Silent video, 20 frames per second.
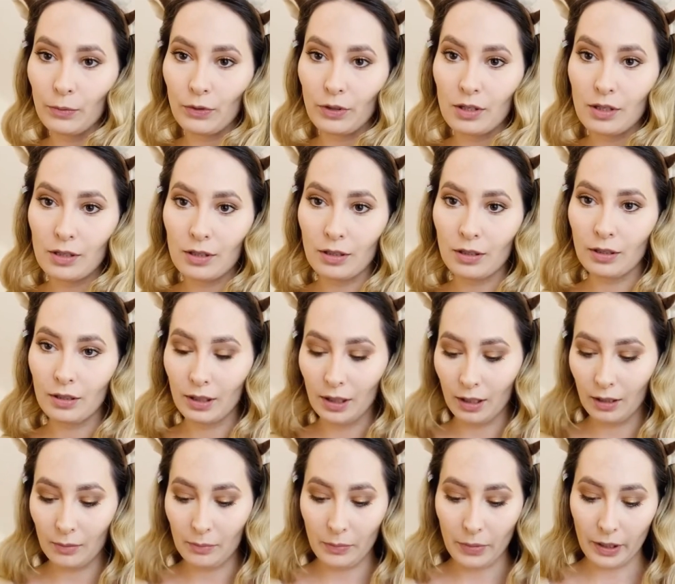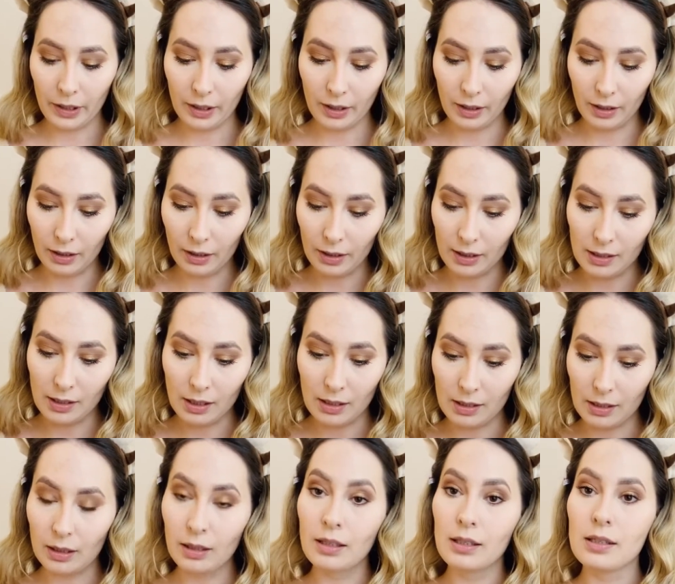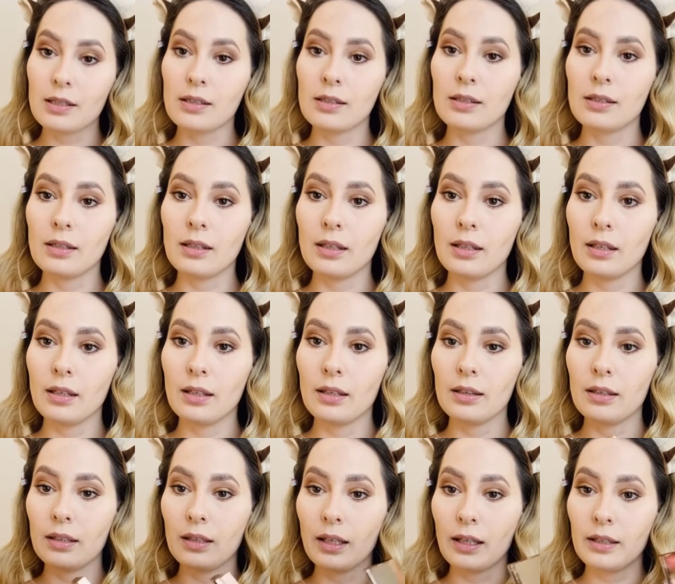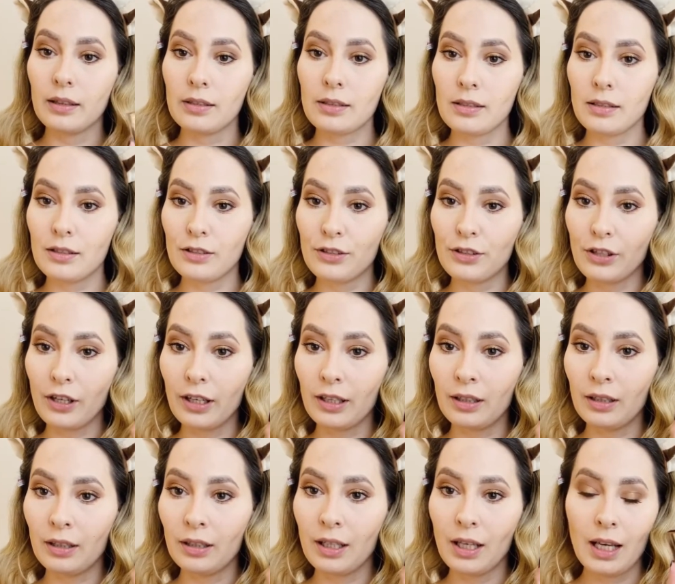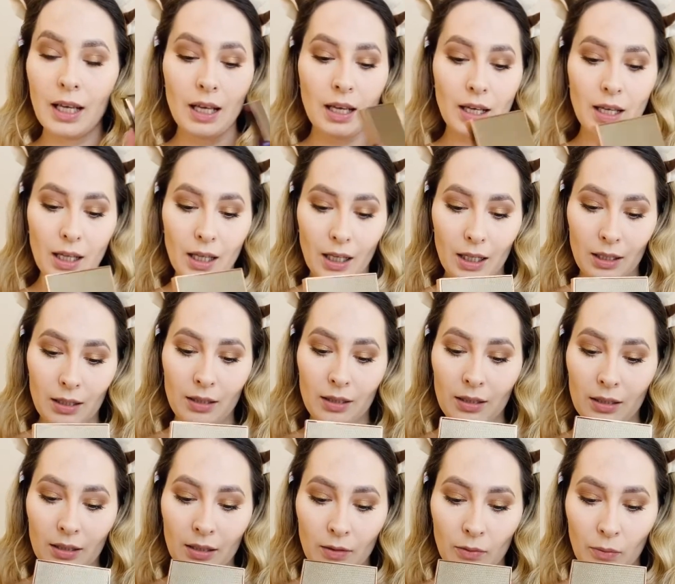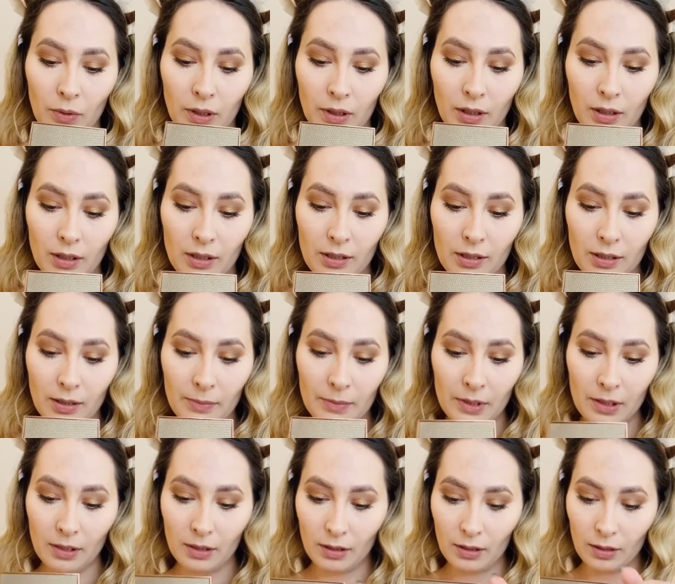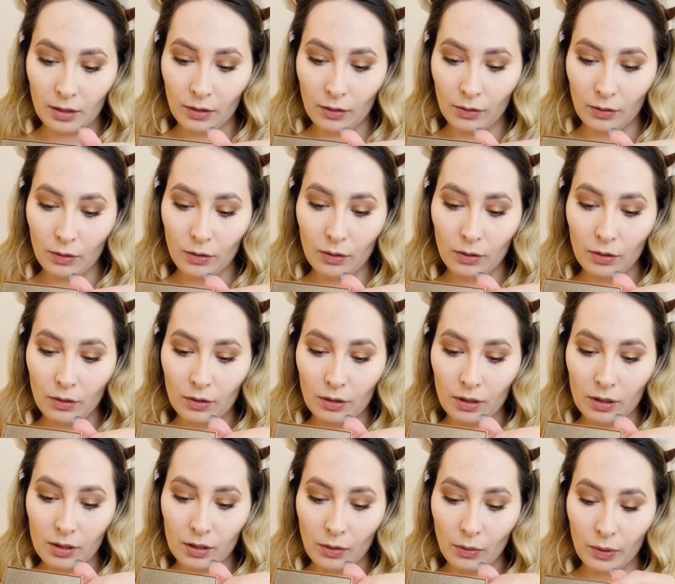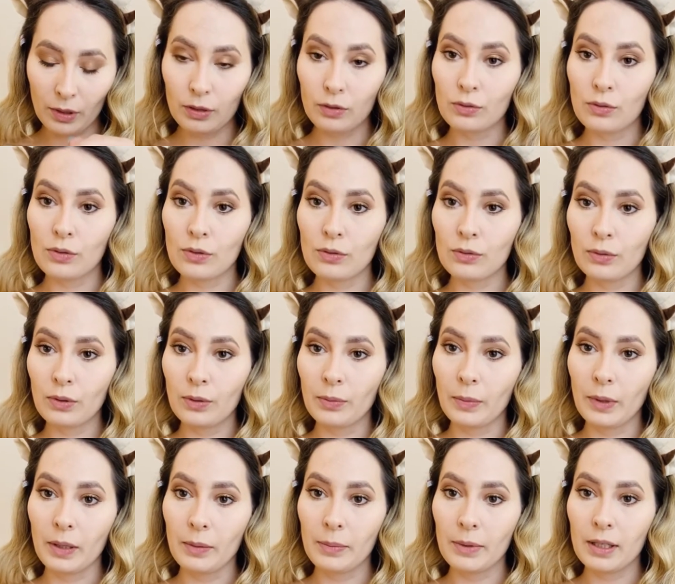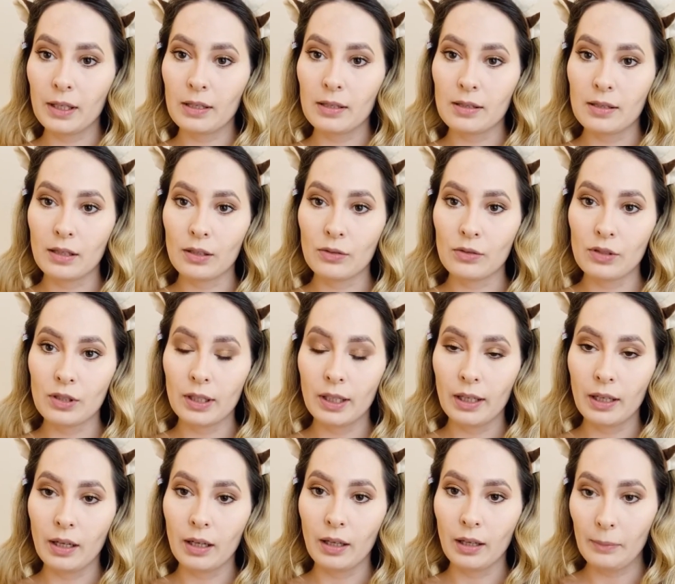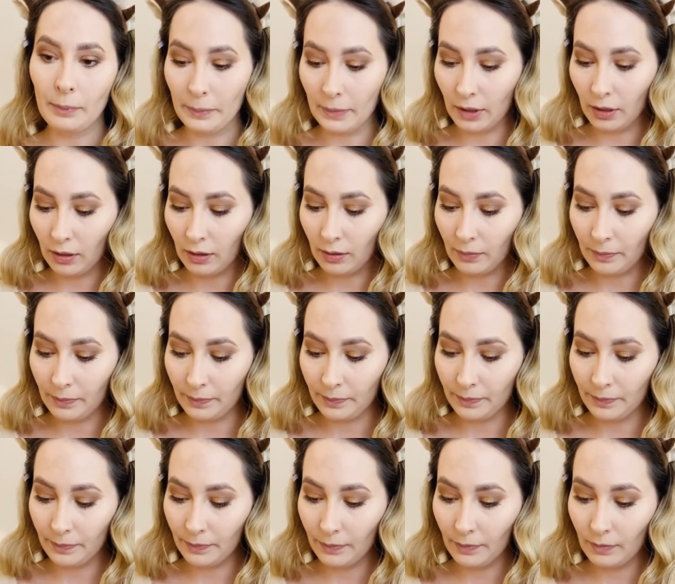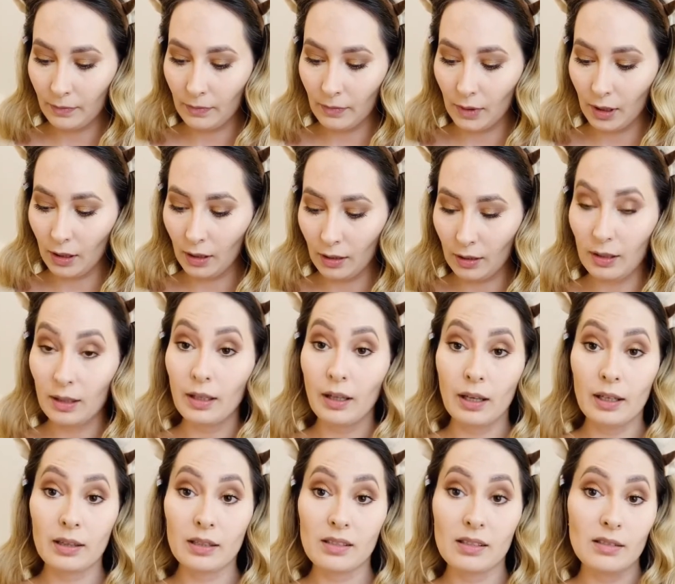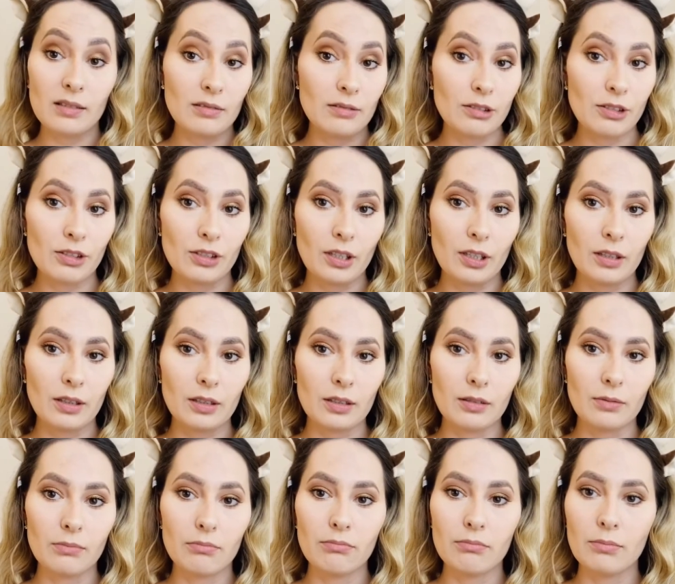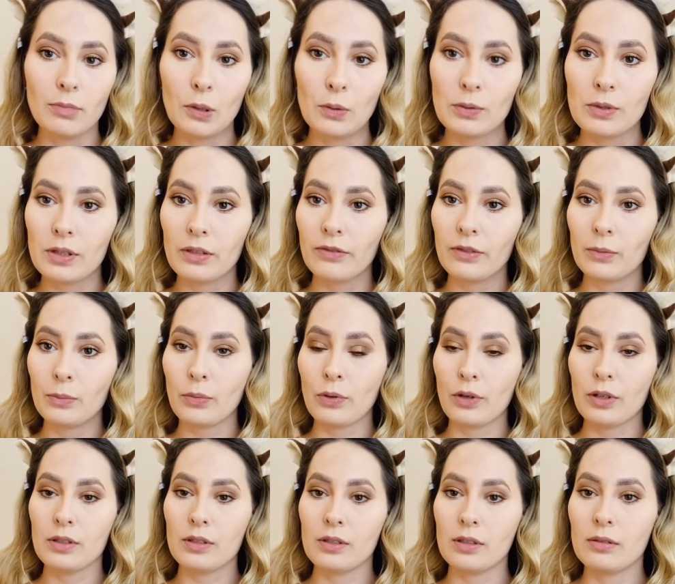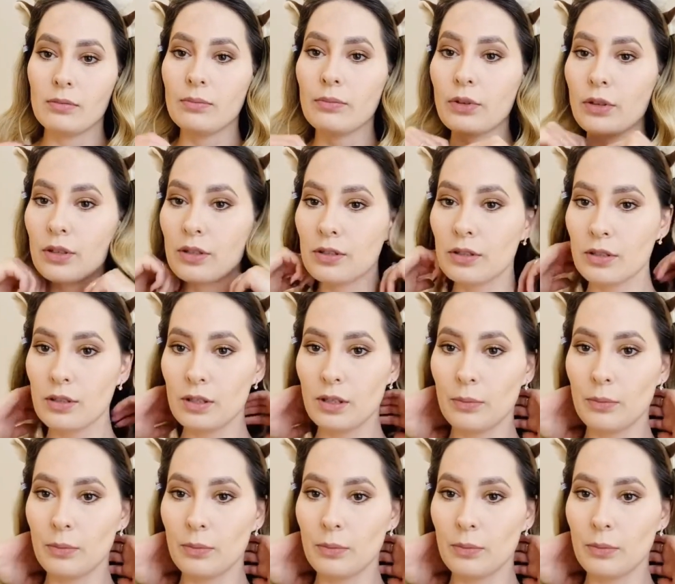Bronzer in Bahia, as I said. This is the lightest shade, and well, it seems it's going to suit me, because I am in the lightest shade in most of the bronzers.